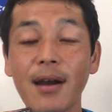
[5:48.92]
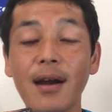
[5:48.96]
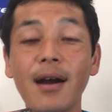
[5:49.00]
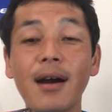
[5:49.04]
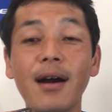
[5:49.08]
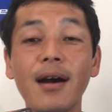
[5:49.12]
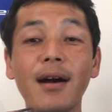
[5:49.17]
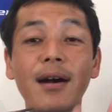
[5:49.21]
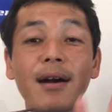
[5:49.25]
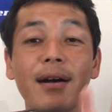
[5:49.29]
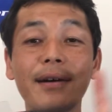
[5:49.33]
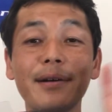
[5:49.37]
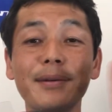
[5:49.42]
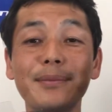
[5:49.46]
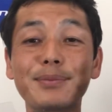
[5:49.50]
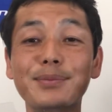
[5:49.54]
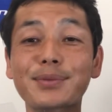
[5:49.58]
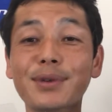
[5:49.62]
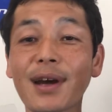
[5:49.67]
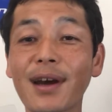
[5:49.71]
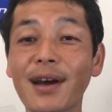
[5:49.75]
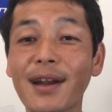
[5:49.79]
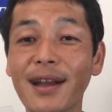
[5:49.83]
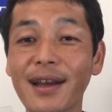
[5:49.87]
uh,
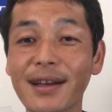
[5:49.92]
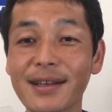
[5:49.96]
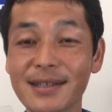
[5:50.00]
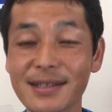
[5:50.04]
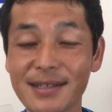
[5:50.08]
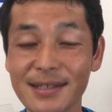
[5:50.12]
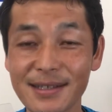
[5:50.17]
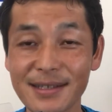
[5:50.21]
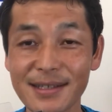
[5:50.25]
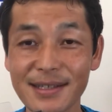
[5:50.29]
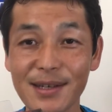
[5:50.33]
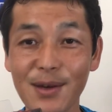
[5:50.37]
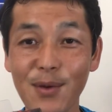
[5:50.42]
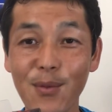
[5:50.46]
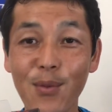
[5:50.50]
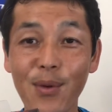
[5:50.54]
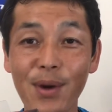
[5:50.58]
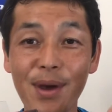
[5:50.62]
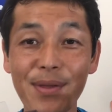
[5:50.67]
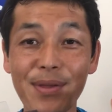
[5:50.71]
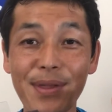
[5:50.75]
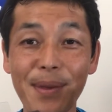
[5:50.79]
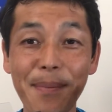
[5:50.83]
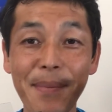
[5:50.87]
products
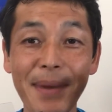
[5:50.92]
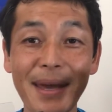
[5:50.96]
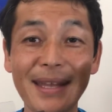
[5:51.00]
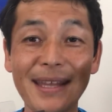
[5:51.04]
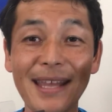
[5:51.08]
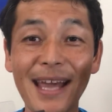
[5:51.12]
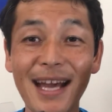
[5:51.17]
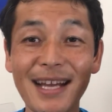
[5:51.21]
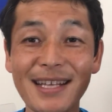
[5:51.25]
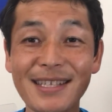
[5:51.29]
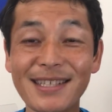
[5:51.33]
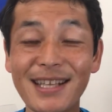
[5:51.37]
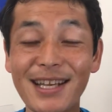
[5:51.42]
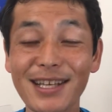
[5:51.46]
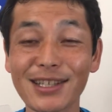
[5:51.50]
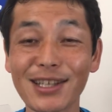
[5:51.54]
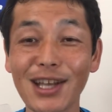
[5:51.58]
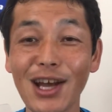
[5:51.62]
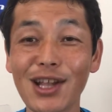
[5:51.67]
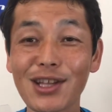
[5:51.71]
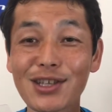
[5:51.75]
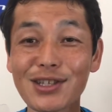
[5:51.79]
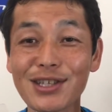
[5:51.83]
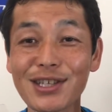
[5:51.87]
with the Metax
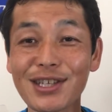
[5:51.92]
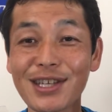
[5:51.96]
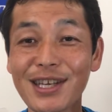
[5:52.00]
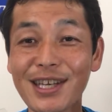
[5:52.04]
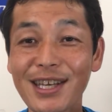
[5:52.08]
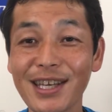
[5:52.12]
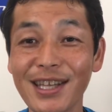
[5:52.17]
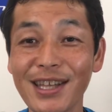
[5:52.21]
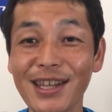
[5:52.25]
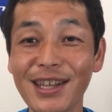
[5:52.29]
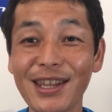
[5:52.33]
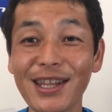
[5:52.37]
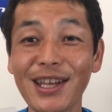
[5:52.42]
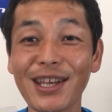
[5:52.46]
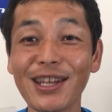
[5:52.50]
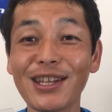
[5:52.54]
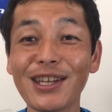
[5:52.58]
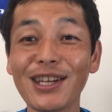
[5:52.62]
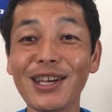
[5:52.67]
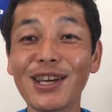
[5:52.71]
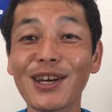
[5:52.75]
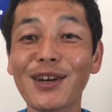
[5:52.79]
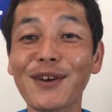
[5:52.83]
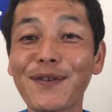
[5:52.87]
technology in the
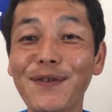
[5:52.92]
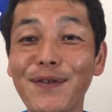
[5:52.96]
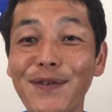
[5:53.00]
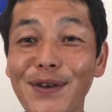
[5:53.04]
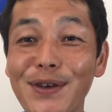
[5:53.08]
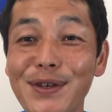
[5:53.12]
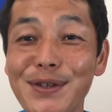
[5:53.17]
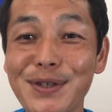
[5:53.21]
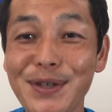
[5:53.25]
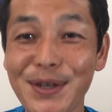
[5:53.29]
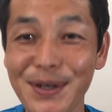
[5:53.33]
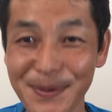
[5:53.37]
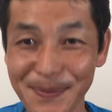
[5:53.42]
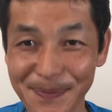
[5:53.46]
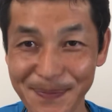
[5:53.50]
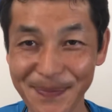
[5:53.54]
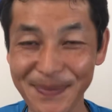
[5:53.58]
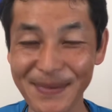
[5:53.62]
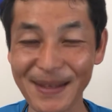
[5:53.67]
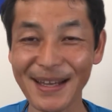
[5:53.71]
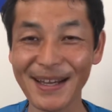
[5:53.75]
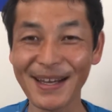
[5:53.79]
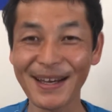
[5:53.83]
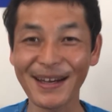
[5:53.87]
near future.
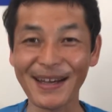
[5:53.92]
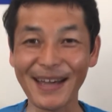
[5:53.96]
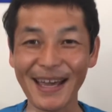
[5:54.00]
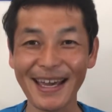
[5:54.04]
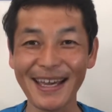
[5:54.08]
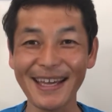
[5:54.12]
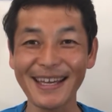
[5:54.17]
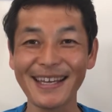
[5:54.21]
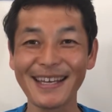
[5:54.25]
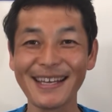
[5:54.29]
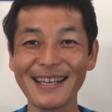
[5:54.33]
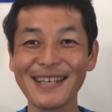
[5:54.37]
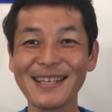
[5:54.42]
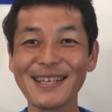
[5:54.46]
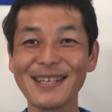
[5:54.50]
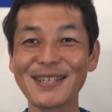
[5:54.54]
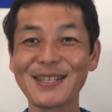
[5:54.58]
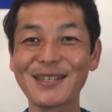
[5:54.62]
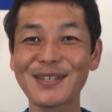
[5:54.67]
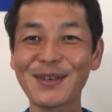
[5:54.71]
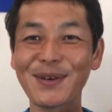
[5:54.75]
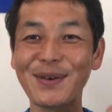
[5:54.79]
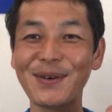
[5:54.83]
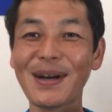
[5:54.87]
Okay,
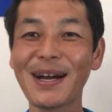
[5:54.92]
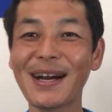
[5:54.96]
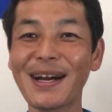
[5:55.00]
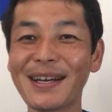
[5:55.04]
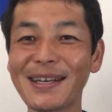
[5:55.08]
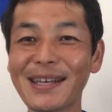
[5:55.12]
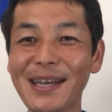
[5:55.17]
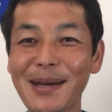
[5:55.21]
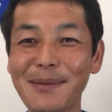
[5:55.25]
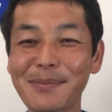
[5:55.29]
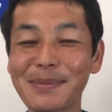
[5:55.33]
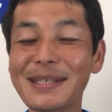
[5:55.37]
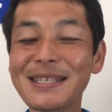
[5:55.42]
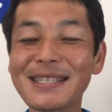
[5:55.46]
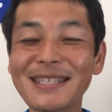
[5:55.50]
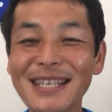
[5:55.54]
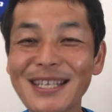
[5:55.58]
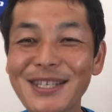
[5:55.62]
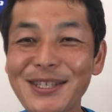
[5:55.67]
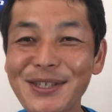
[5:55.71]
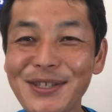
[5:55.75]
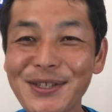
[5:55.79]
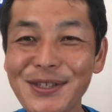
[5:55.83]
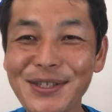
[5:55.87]
so uh, yeah, please stay
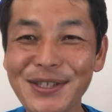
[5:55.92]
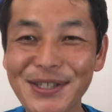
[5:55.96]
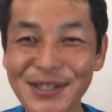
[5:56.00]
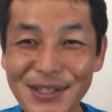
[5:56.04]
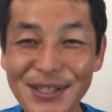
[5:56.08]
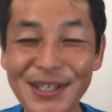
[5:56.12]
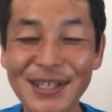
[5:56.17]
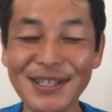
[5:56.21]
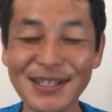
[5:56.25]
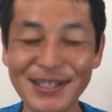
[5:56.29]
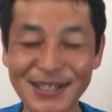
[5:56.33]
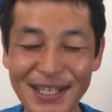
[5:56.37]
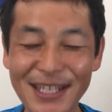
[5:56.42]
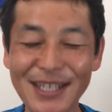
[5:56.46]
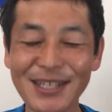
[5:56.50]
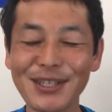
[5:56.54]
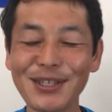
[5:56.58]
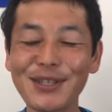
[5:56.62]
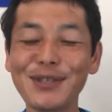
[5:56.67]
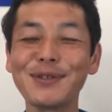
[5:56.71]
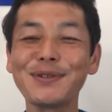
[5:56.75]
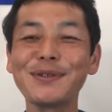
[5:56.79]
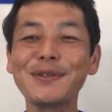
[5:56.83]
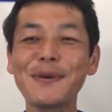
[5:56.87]
tuned. Uh, stay
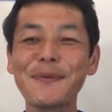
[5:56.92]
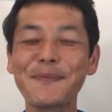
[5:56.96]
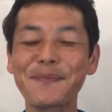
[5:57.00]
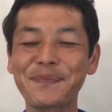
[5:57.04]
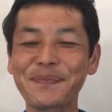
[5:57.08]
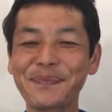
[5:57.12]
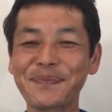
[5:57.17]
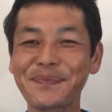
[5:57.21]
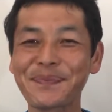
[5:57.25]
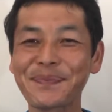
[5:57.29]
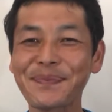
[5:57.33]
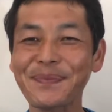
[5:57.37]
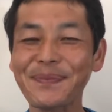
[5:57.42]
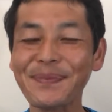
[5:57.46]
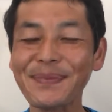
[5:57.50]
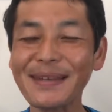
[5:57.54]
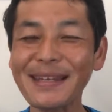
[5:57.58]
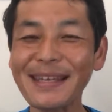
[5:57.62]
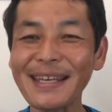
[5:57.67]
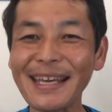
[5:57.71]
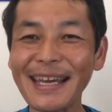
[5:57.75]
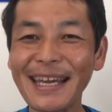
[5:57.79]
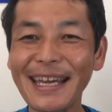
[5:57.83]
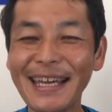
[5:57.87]
tuned
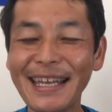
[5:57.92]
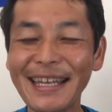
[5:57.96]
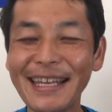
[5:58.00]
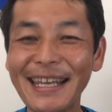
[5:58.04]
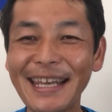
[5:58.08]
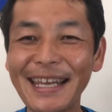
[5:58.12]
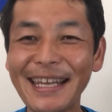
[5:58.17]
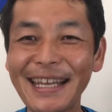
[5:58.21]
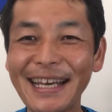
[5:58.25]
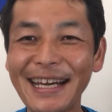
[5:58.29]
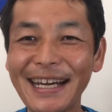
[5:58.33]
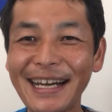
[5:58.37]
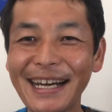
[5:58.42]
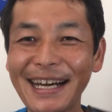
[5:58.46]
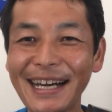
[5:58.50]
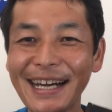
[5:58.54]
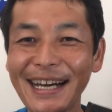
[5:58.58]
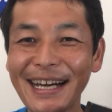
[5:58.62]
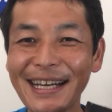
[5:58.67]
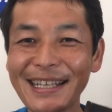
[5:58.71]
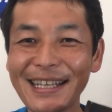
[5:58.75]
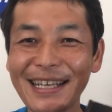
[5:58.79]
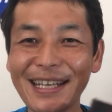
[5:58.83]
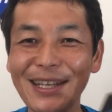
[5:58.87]
and then uh,
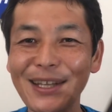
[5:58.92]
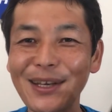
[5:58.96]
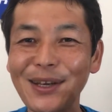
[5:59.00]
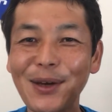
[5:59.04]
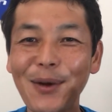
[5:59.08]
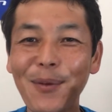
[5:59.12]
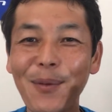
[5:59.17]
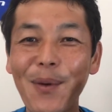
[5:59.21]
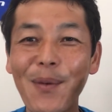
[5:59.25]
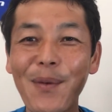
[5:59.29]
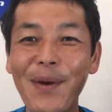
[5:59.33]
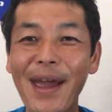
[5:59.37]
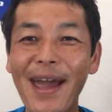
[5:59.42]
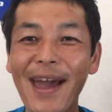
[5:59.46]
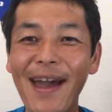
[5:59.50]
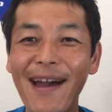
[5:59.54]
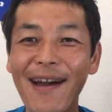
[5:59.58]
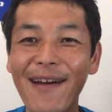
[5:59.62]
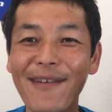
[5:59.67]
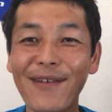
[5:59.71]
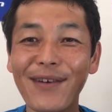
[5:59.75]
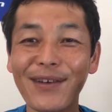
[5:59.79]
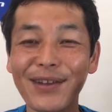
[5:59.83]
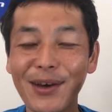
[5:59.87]
uh, take a look at what we
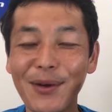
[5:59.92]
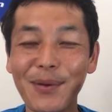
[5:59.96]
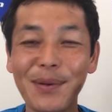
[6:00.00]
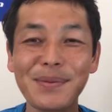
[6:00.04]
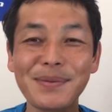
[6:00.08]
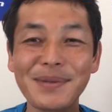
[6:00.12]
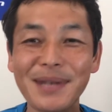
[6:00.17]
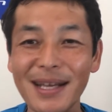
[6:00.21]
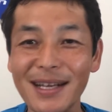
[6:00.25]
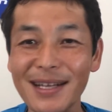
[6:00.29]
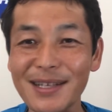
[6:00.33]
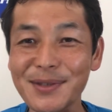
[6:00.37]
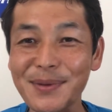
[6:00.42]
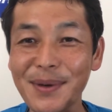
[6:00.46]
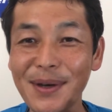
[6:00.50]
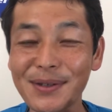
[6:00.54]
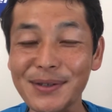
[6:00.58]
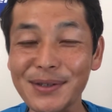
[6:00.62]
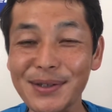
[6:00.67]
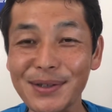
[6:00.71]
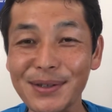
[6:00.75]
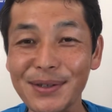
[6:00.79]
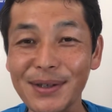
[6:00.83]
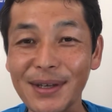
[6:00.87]
have on our website as well
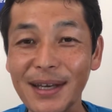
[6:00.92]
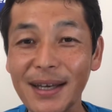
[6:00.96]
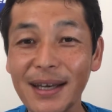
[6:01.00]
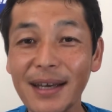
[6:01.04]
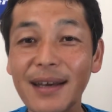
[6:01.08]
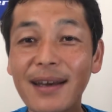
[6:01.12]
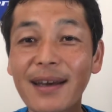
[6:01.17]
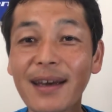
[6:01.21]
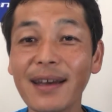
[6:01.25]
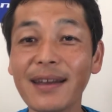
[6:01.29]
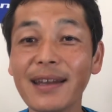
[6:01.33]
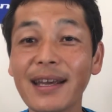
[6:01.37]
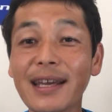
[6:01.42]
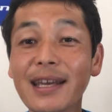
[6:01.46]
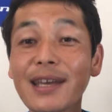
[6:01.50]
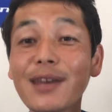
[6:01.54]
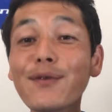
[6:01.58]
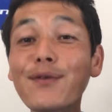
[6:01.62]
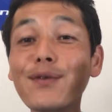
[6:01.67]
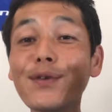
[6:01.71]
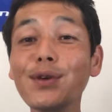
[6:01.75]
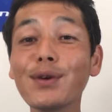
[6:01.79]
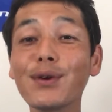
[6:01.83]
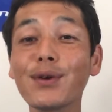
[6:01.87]
too. And
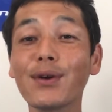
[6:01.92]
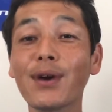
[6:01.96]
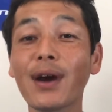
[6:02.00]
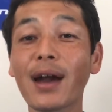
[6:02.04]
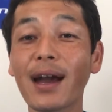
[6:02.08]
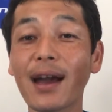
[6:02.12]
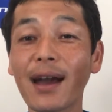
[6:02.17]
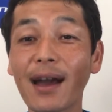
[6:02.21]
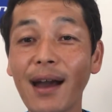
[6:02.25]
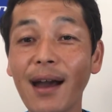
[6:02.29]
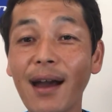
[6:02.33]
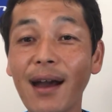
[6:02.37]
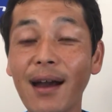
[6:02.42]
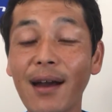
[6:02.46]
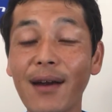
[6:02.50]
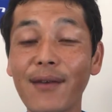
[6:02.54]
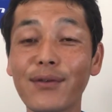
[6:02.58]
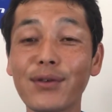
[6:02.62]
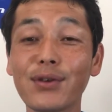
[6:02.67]
if you have